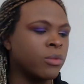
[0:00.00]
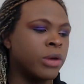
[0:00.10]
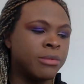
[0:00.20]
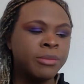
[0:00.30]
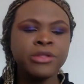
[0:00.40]

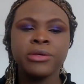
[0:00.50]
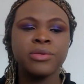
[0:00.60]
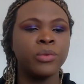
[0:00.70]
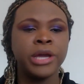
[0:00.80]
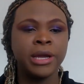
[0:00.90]
Wait, let me do
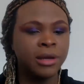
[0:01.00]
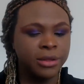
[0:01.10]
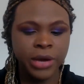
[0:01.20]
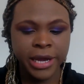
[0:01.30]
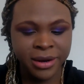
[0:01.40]
this wing
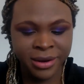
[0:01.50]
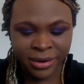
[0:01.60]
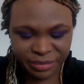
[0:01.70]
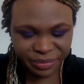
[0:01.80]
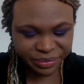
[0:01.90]
so I
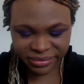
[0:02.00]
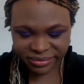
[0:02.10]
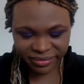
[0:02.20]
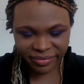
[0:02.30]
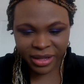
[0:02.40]
can,
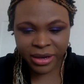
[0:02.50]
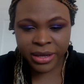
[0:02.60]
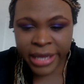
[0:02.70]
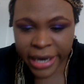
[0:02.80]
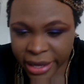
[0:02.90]

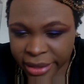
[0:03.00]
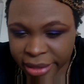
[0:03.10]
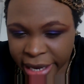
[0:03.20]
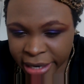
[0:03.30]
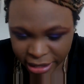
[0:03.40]
because it
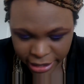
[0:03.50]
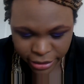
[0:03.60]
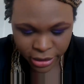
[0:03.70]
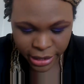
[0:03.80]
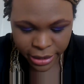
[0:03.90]
is getting
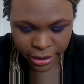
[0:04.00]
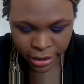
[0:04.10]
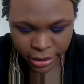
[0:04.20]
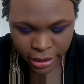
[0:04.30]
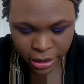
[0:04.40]
later and
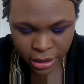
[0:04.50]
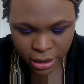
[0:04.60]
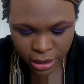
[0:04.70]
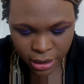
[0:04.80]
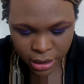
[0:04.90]
later.
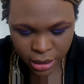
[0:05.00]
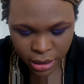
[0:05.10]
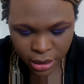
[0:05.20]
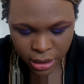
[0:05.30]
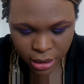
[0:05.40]

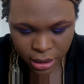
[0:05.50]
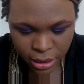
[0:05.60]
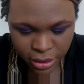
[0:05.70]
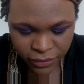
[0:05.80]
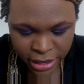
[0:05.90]

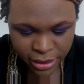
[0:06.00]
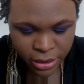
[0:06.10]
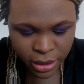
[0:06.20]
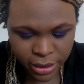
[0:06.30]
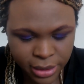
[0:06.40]
This event
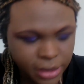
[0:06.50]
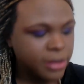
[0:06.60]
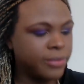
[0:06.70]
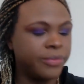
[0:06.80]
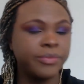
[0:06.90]

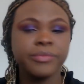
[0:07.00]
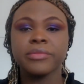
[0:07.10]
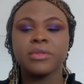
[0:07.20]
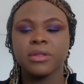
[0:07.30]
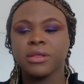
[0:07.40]
starts
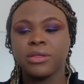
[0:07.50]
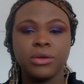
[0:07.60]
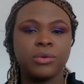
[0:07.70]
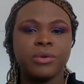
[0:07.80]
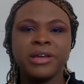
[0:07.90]
soon.